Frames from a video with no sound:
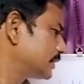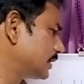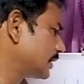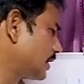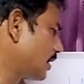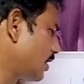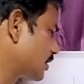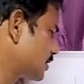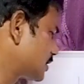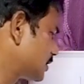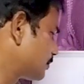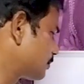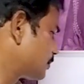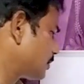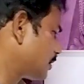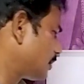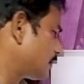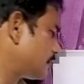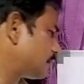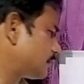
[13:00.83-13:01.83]
concept
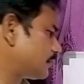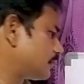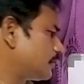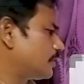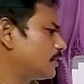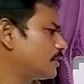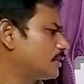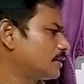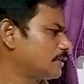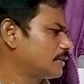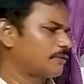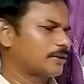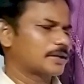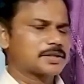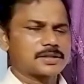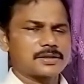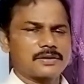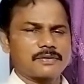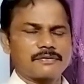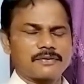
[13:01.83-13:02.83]
of
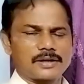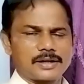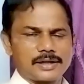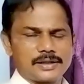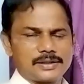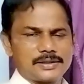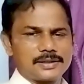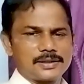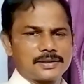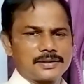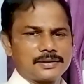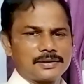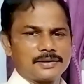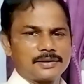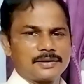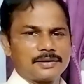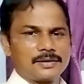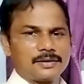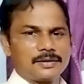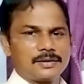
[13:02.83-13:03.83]
reflection of light.
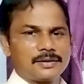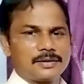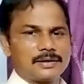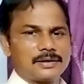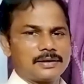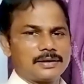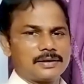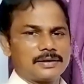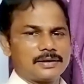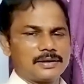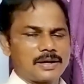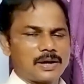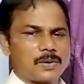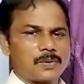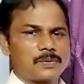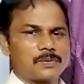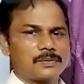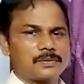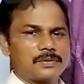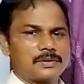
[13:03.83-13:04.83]

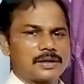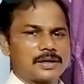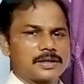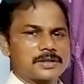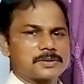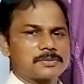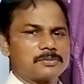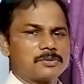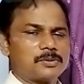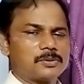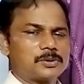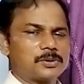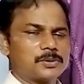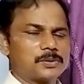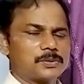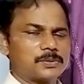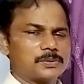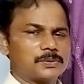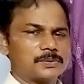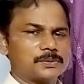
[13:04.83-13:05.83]
Now let us move
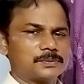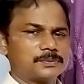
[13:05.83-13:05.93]
to